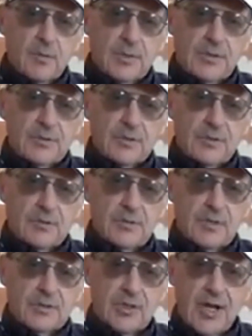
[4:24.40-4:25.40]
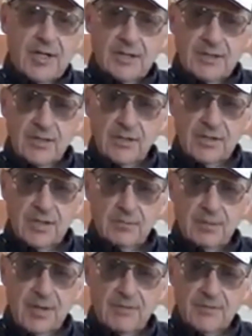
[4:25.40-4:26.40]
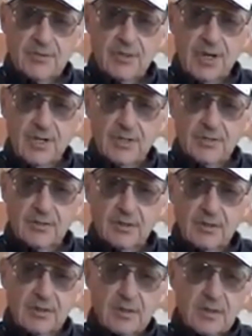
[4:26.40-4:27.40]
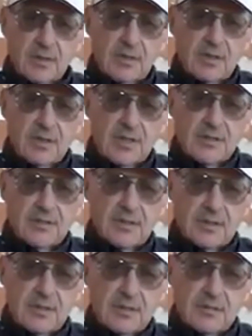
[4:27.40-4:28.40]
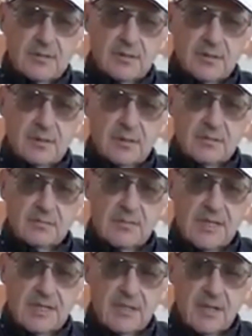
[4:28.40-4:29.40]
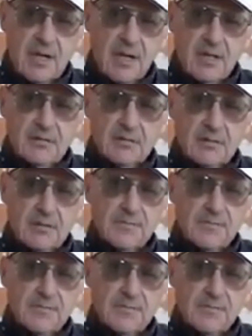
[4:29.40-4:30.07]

went to China, Qishan province, China, 1989,